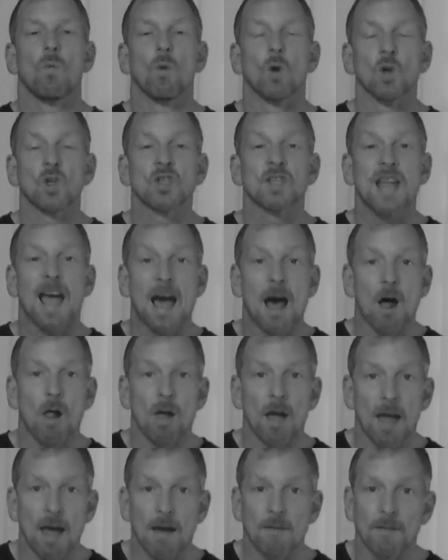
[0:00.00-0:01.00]
worst towel
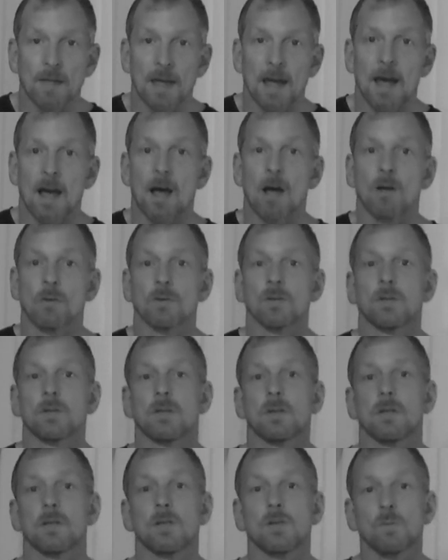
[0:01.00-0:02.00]
I have in the house.
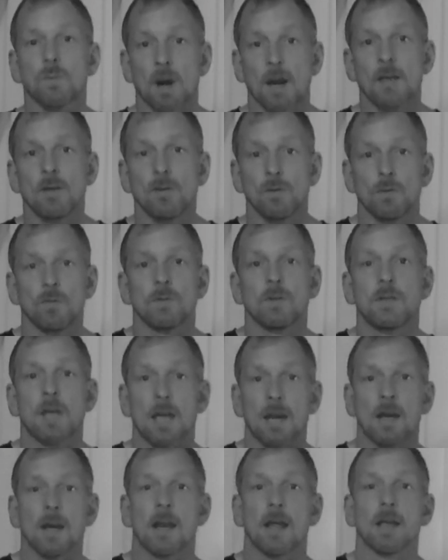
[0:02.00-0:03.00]
This is what I use
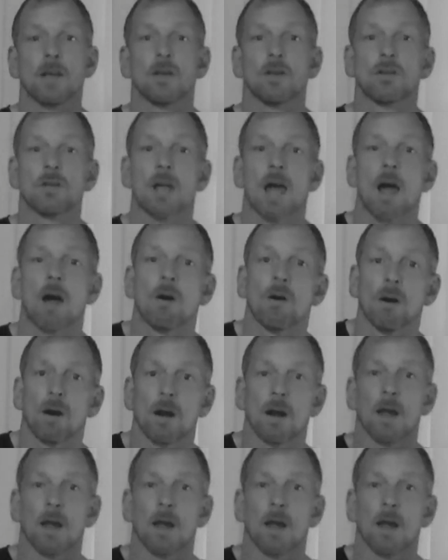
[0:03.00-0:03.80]
day to day to shower.